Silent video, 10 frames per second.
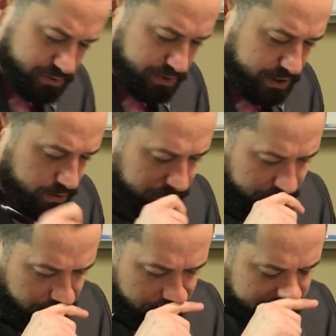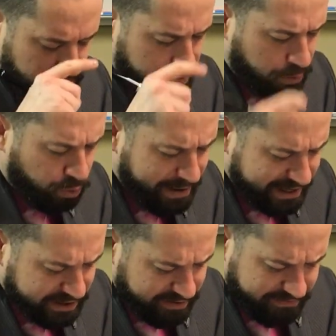we go through. Is there a pool
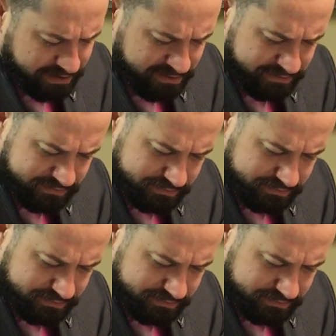back there, Phil?